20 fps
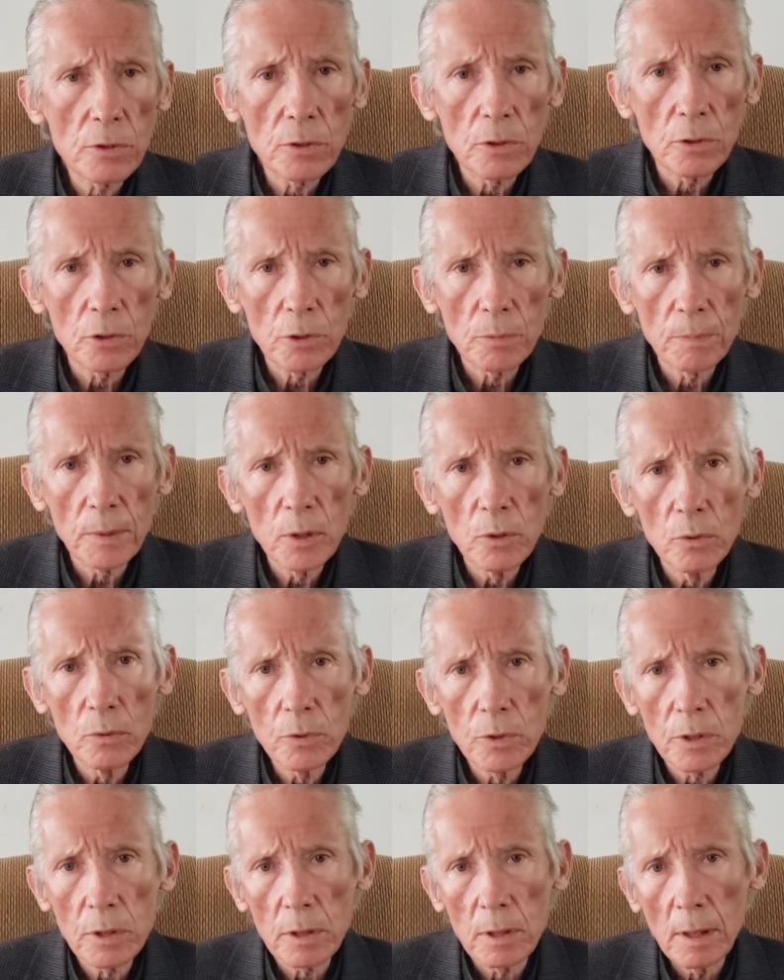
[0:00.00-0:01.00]

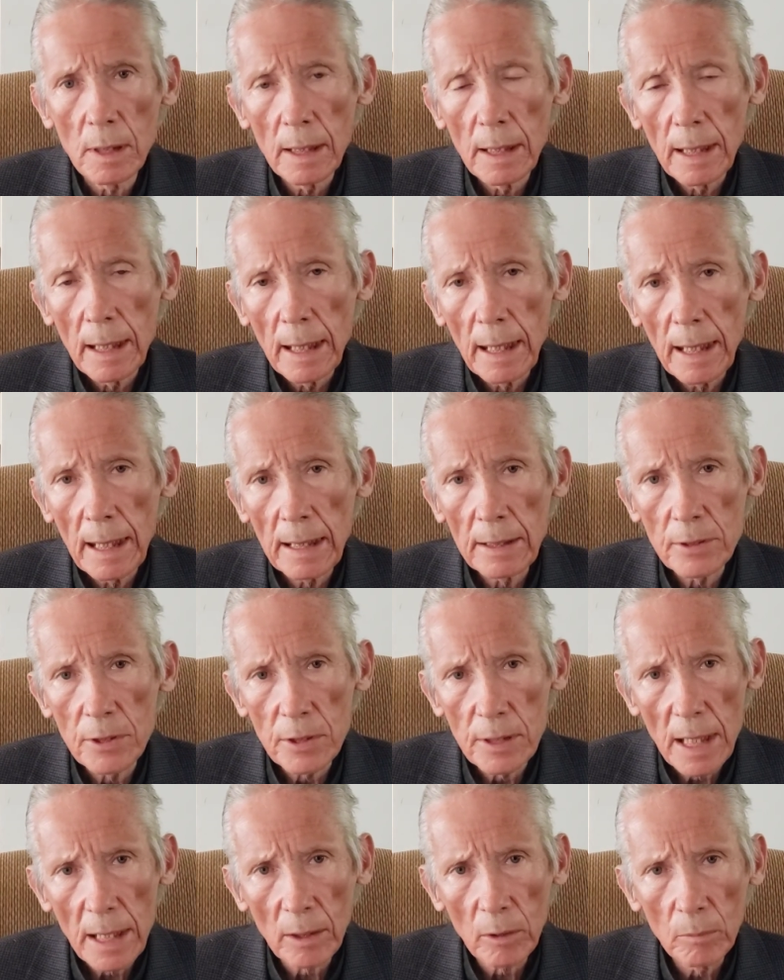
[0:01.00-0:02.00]
disputes and
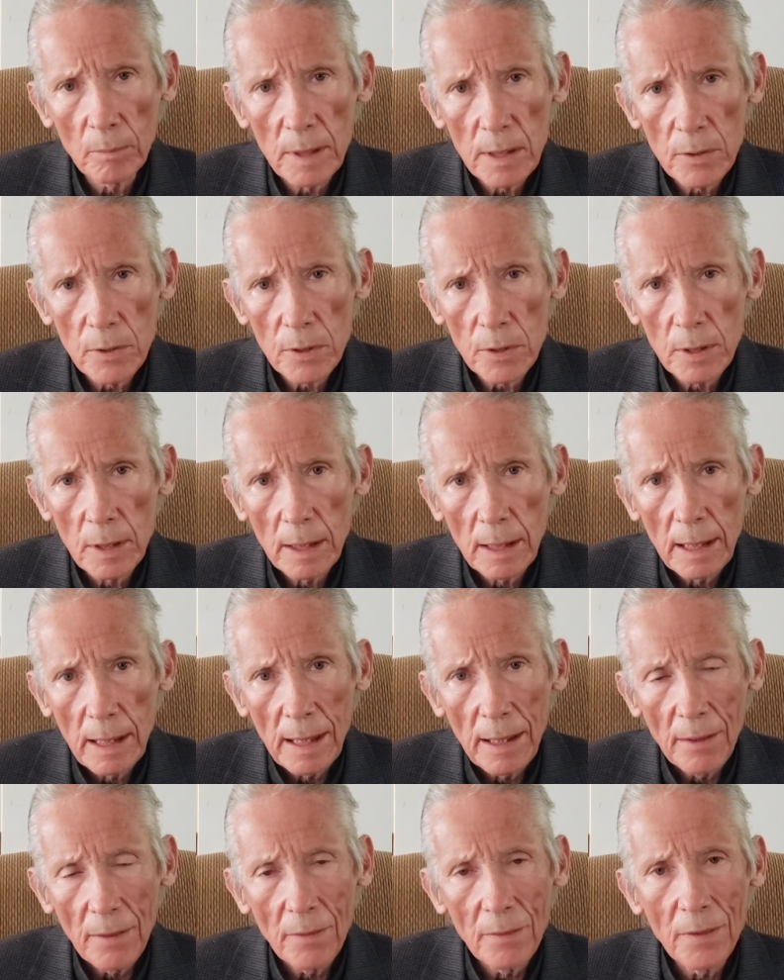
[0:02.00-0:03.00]
settlements
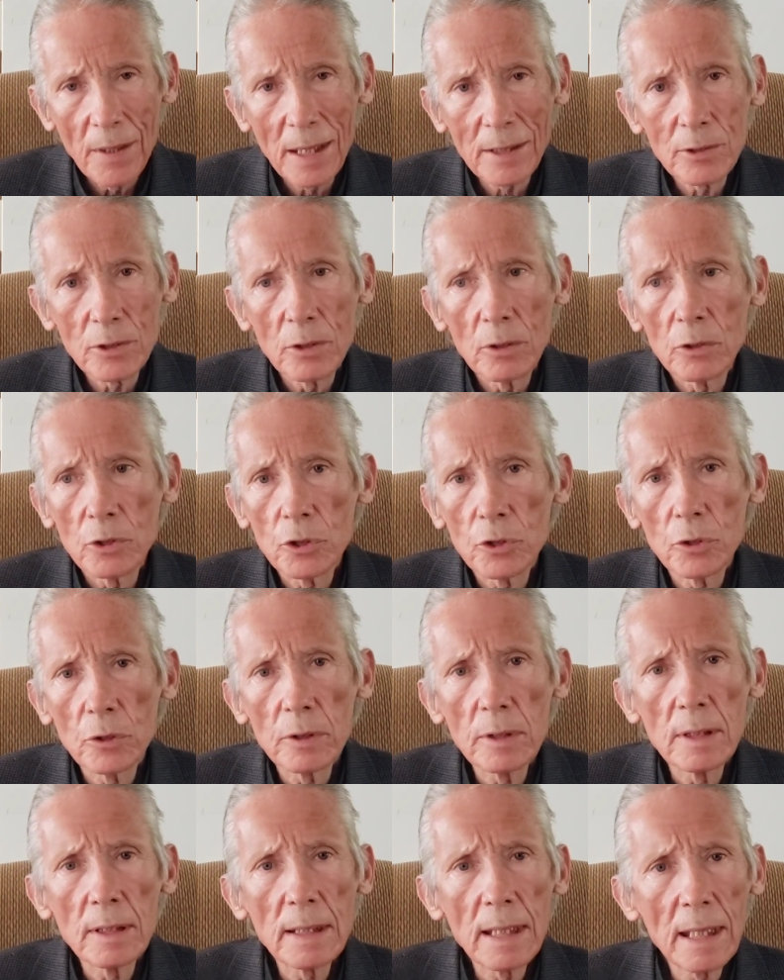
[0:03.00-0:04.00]
that should
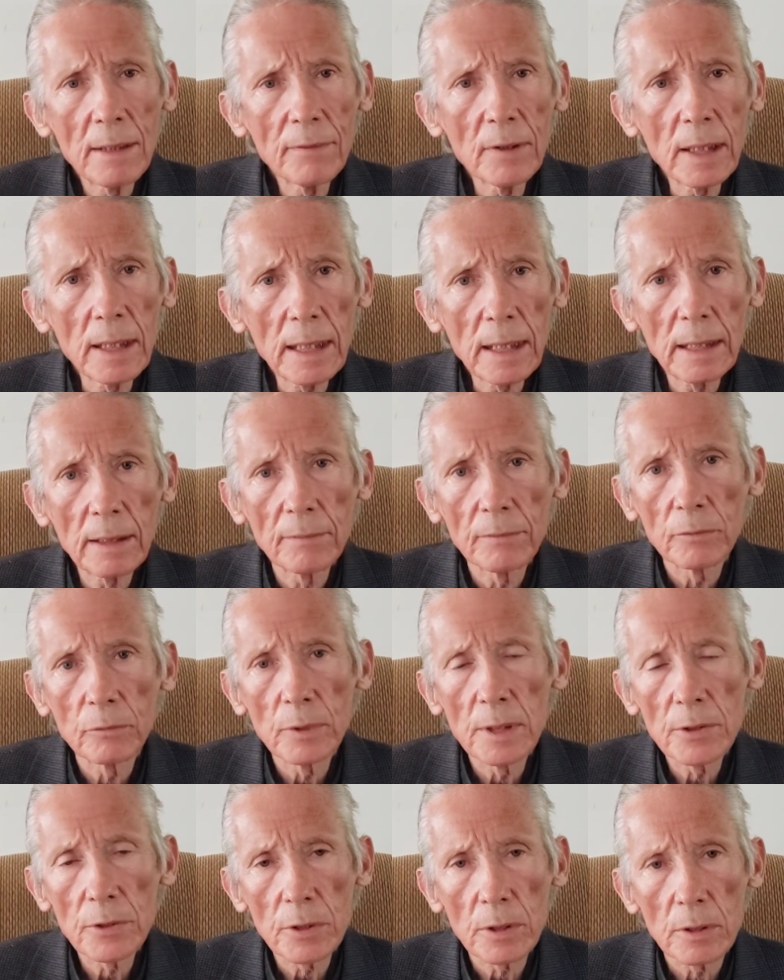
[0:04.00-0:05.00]
never have
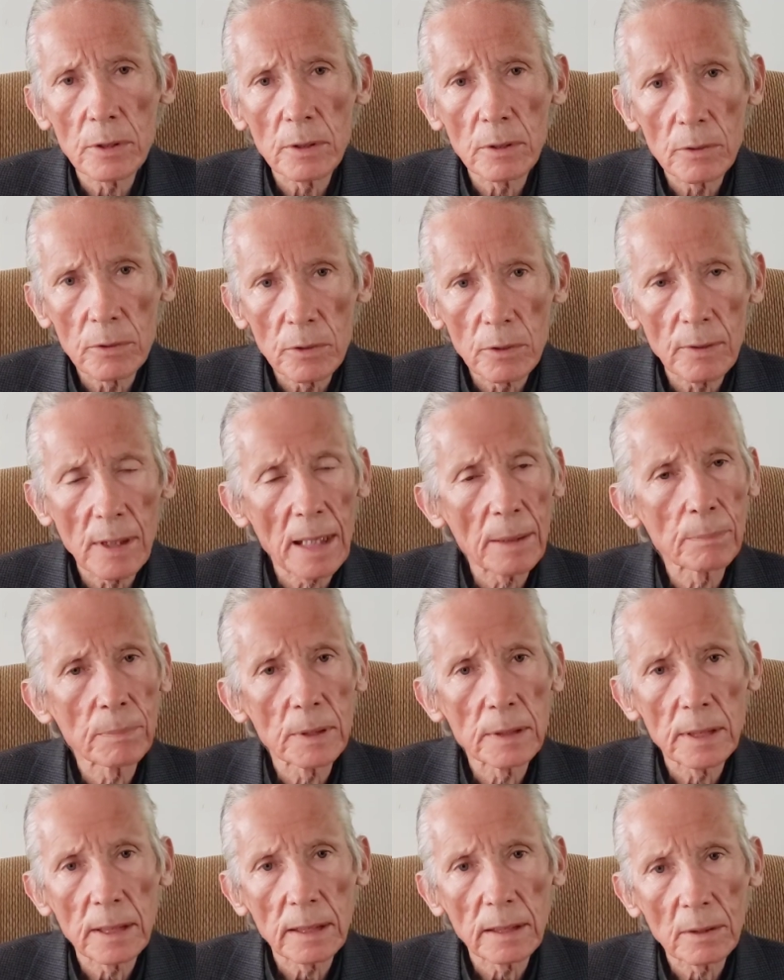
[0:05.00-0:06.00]
risen to that
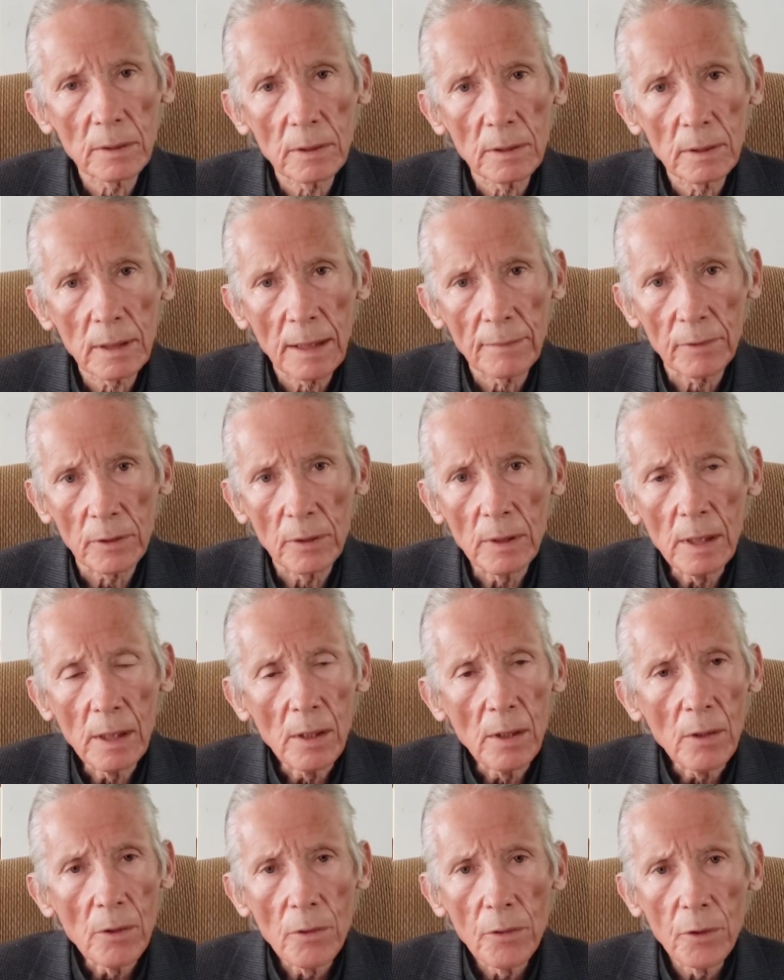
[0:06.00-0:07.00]
particular level.
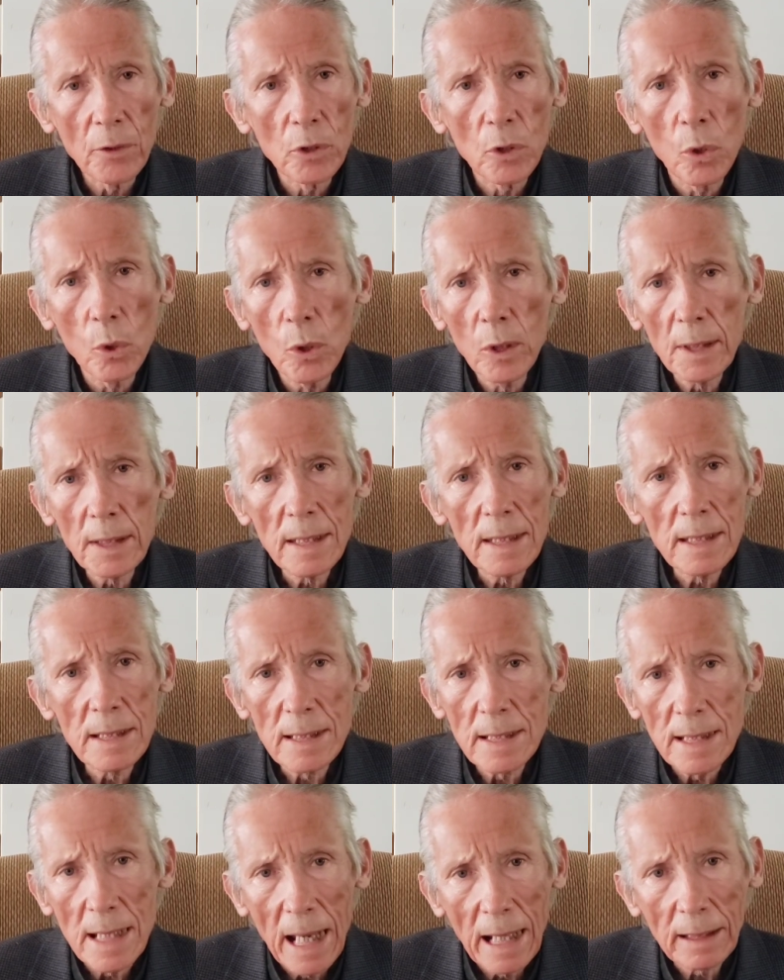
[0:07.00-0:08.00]
The court is
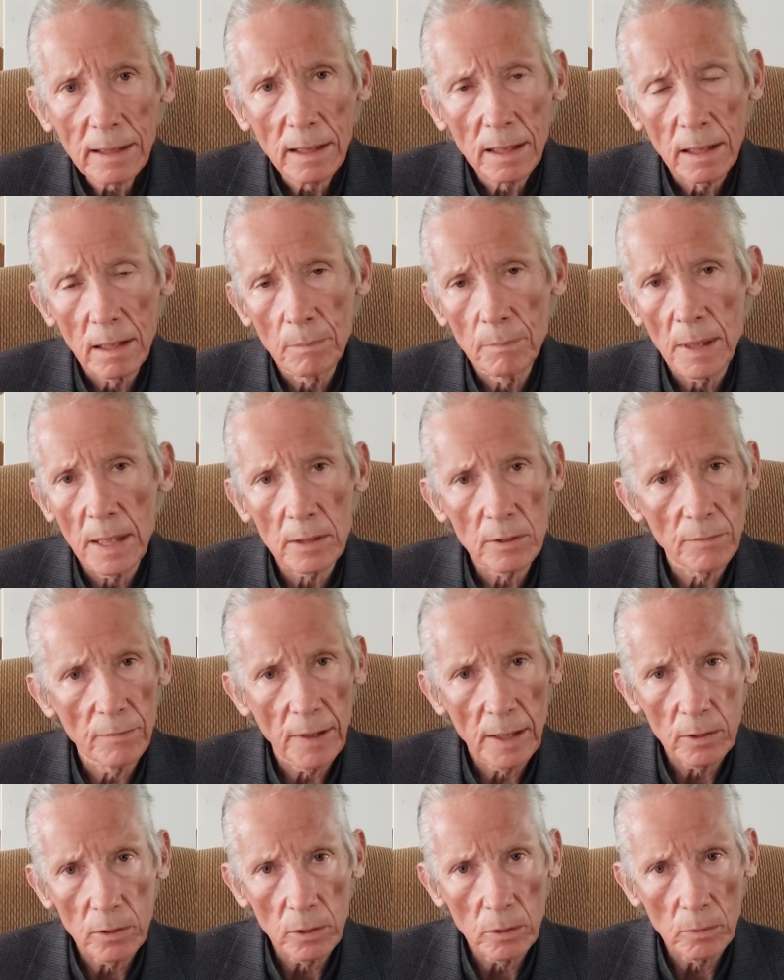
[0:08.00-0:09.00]
not the best
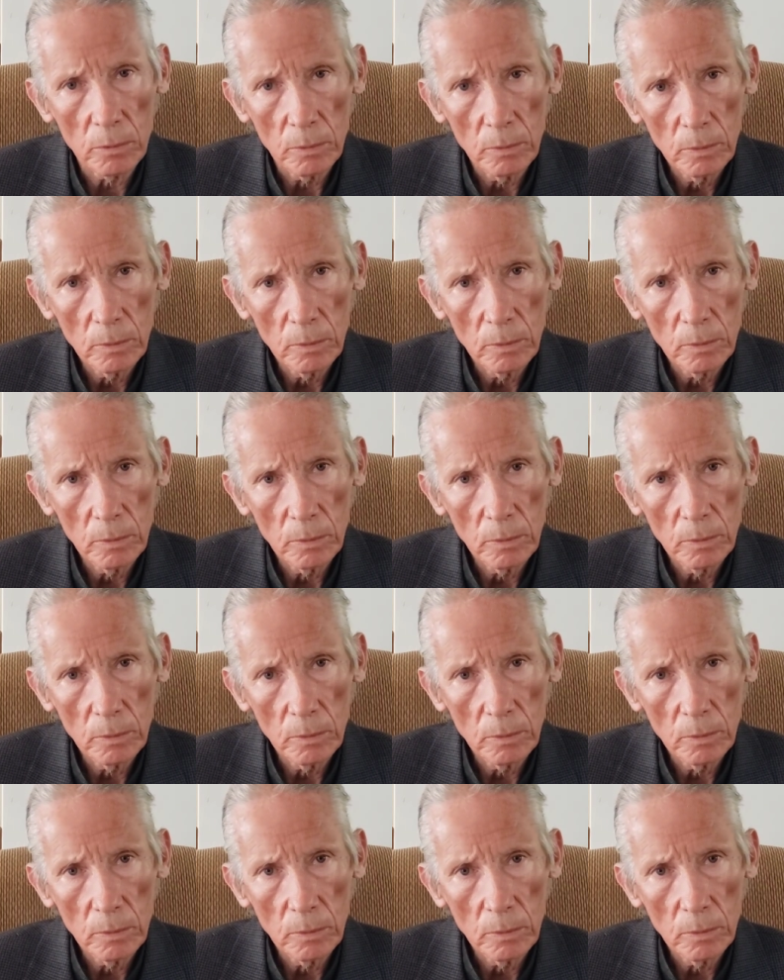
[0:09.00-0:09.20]
venue.